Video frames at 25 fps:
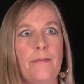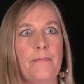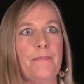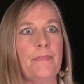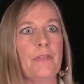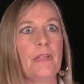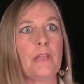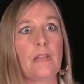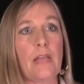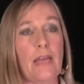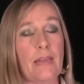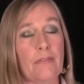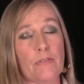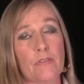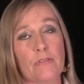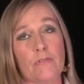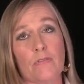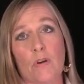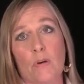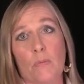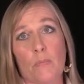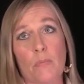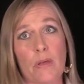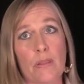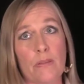the lives of
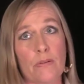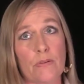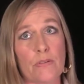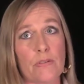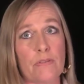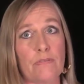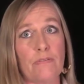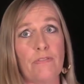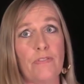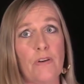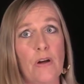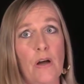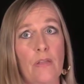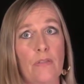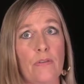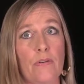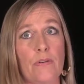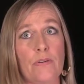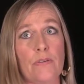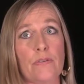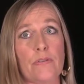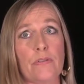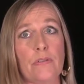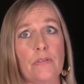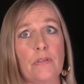our mothers and
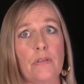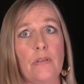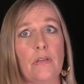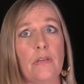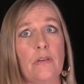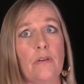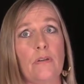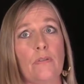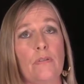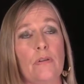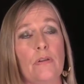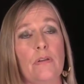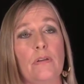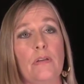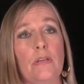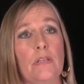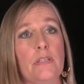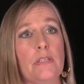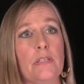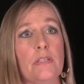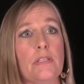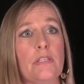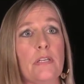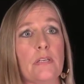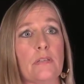fathers. You know,
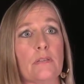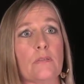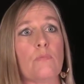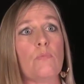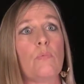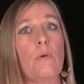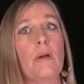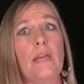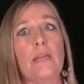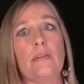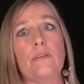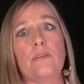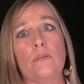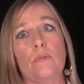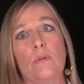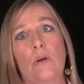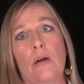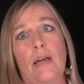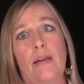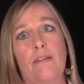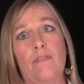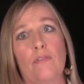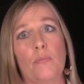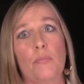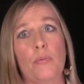it's just way too
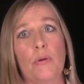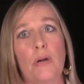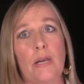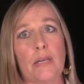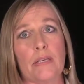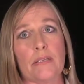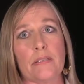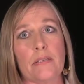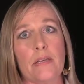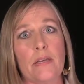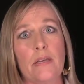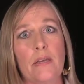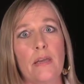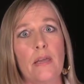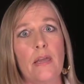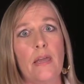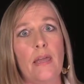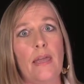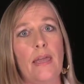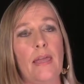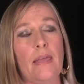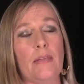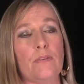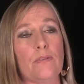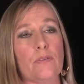high of a price.
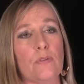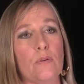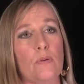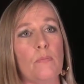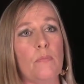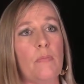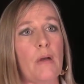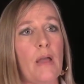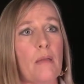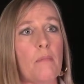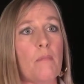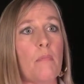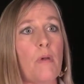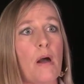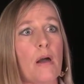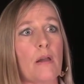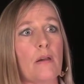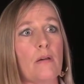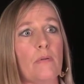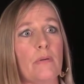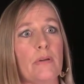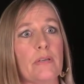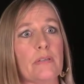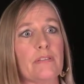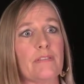And so my
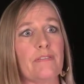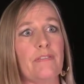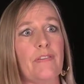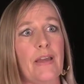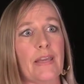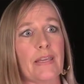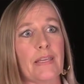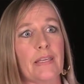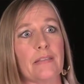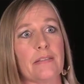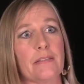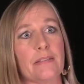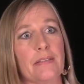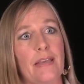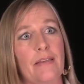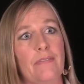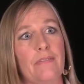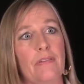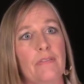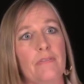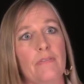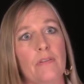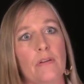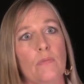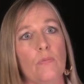motto is, if I can
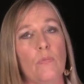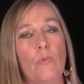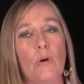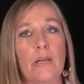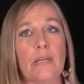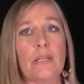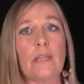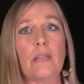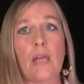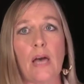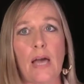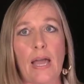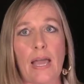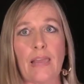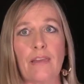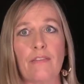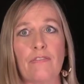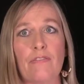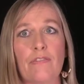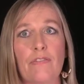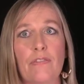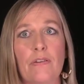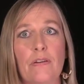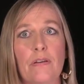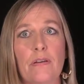save even one
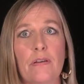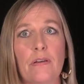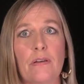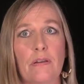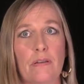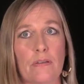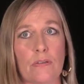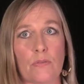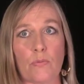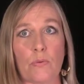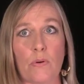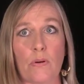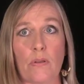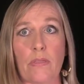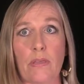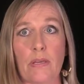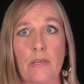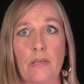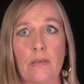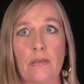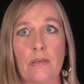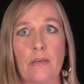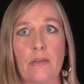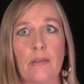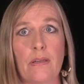life, it's worth
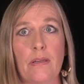it.